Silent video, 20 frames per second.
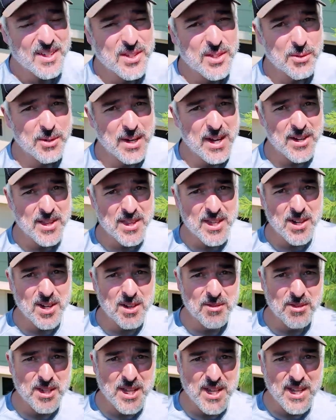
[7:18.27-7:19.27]
so we're out at the
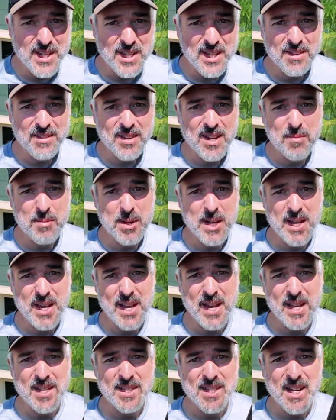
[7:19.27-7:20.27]
RV, got my
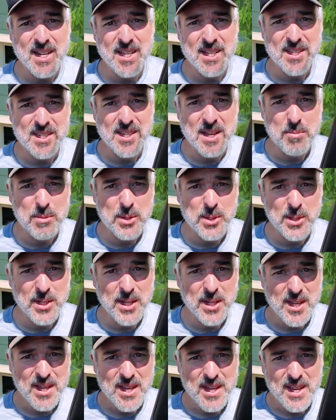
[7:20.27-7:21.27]
antenna
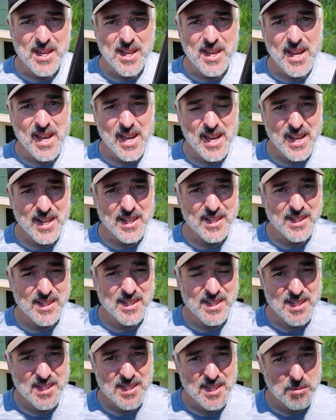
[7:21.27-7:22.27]
assembled, and
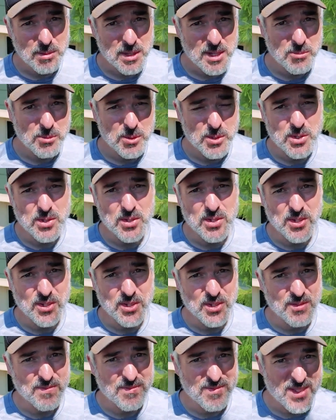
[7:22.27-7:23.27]
the assembly
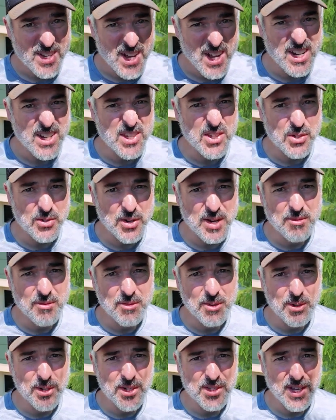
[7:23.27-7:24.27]
was not as
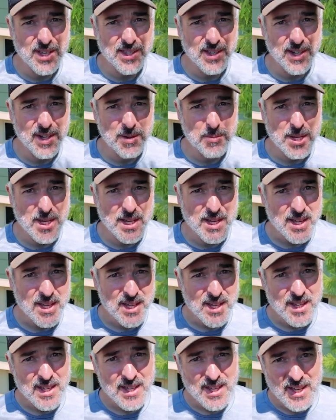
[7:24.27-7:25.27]
straightforward as I thought it'd be.
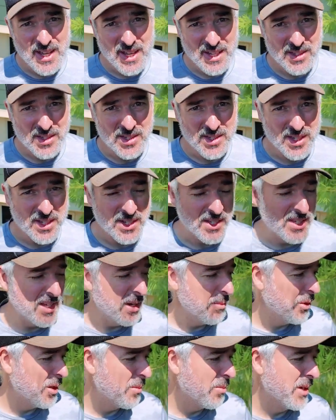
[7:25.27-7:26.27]
It's
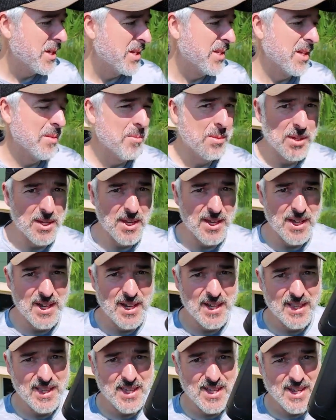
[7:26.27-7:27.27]
conceptually pretty simple. You
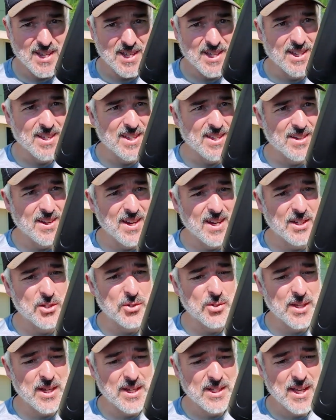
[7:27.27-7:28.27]
got the
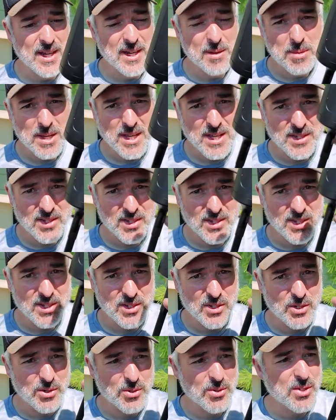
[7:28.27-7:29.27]
actual antenna piece,
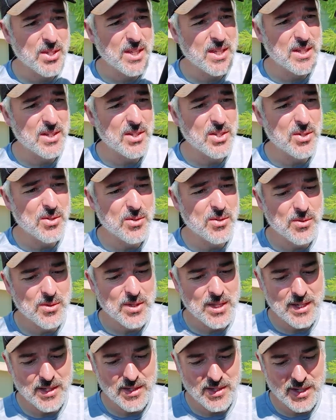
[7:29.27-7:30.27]
screws into
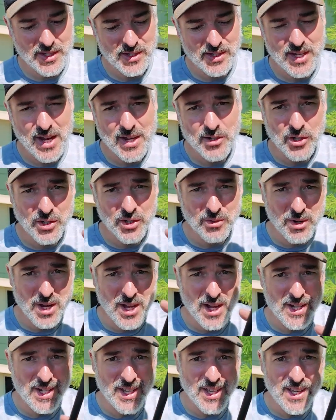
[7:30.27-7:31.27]
this extension
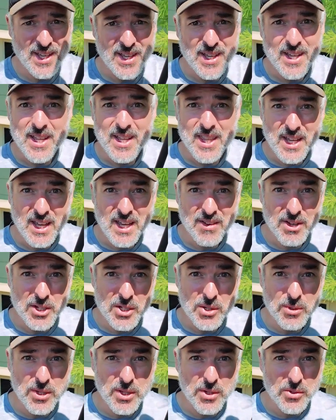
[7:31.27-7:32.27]
rod. They give you
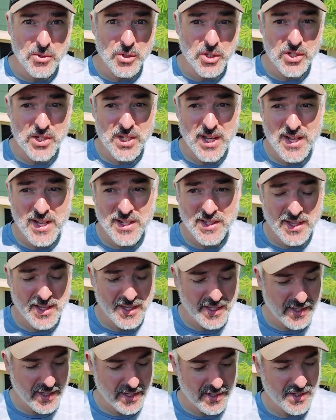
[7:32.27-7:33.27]
2 of those, which is nice. I
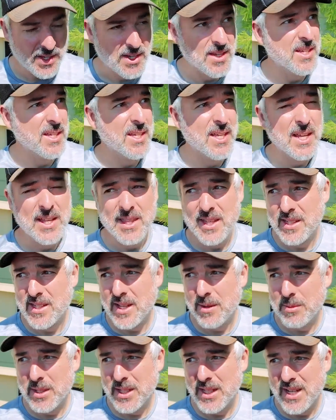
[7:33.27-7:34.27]
think they said you can get this
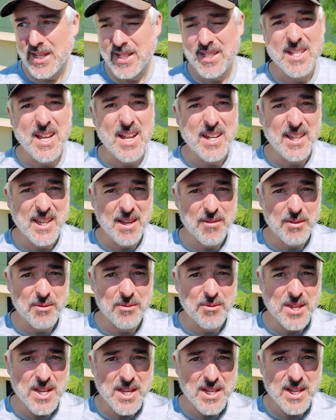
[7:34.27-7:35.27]
up to like 10, 11
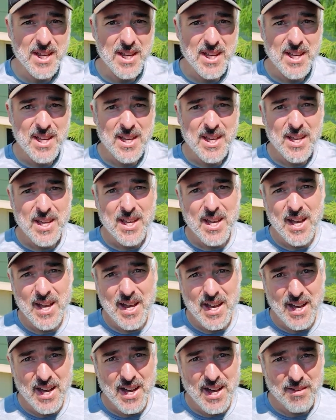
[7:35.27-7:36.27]
feet.
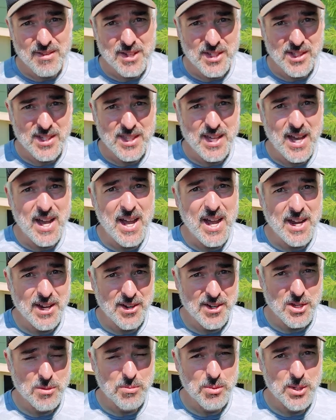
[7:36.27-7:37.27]
Obviously, the
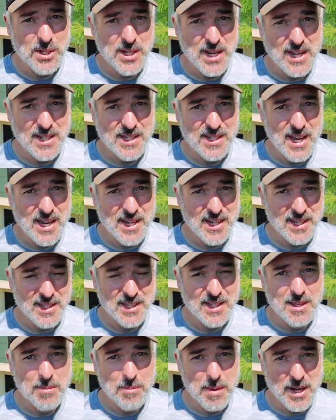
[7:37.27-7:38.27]
higher you put an
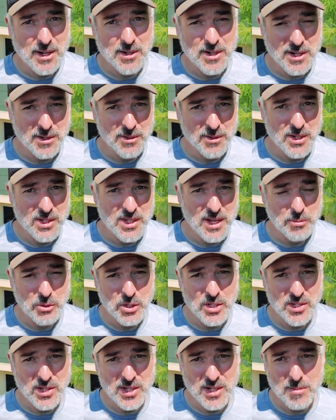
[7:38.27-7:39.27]
antenna, the better your
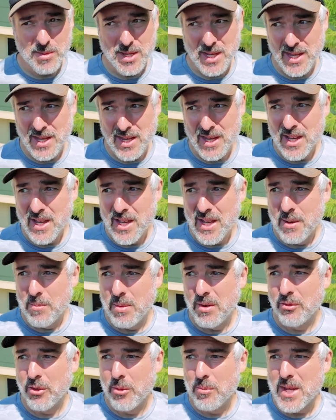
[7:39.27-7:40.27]
reception's going to be.
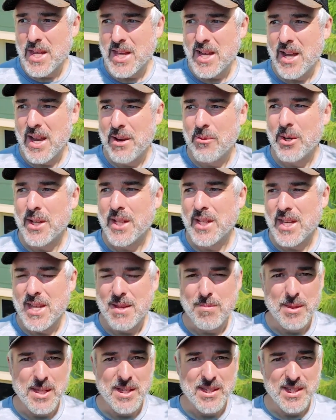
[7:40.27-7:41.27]
But for me, I want to
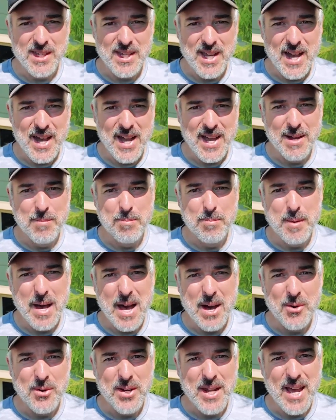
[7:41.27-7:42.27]
keep this guy
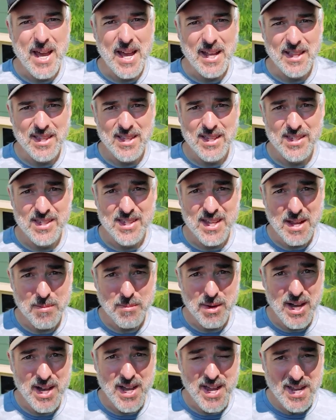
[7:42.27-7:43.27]
about at the
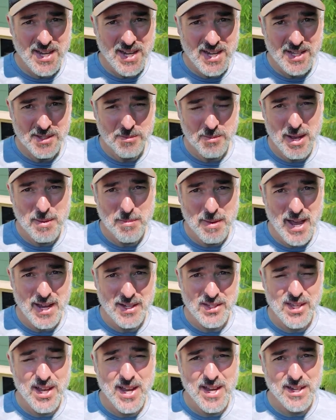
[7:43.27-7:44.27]
same height as my
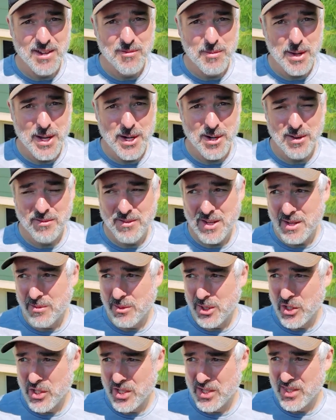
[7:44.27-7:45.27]
max height of my RV,
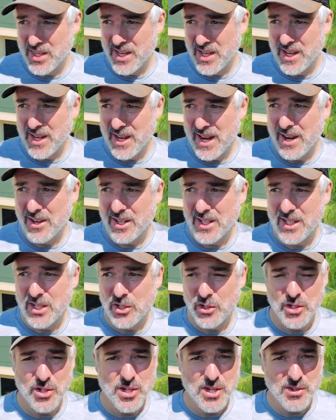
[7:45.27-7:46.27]
which is the air
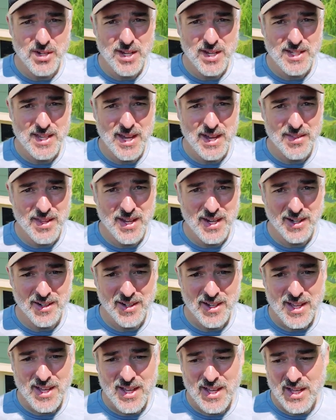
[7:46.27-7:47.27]
conditioner unit down
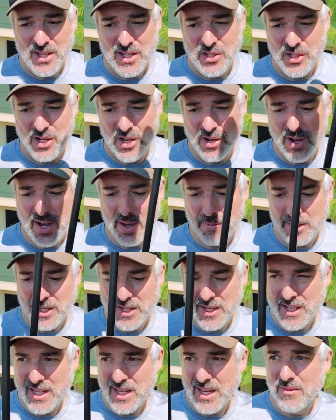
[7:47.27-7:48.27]
there. So I'm
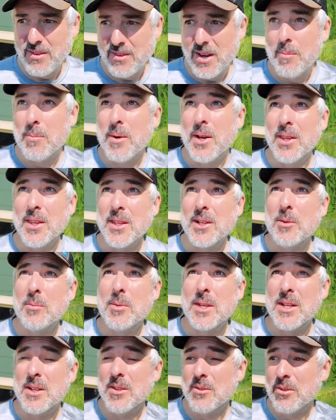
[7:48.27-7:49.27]
going to give up a little
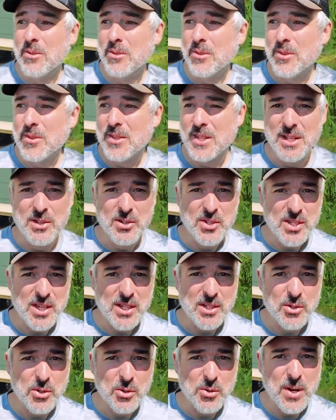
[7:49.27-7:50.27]
bit of,
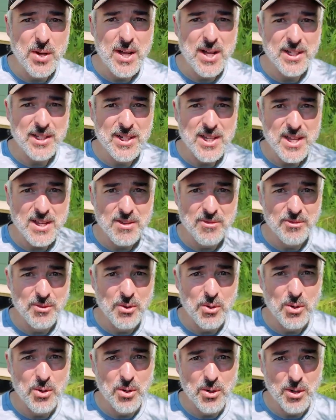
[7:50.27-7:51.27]
signal quality
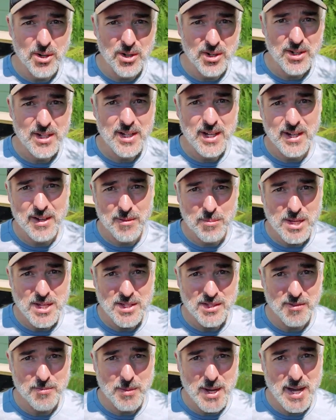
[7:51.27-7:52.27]
for kind of
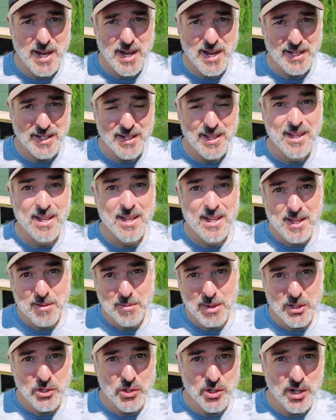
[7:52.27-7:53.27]
peace of mind.
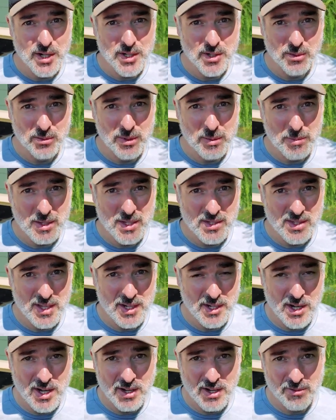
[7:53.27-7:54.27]
Make sure I don't rip this
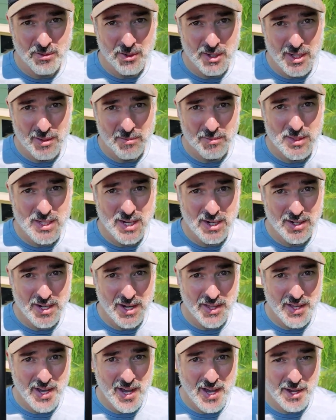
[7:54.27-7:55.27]
thing off while I'm tearing
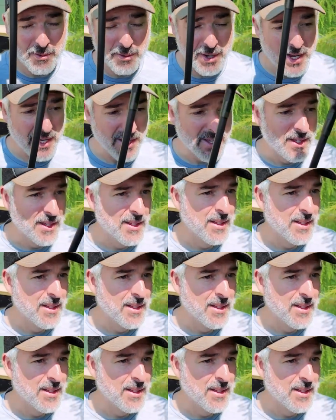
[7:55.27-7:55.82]
down the highway.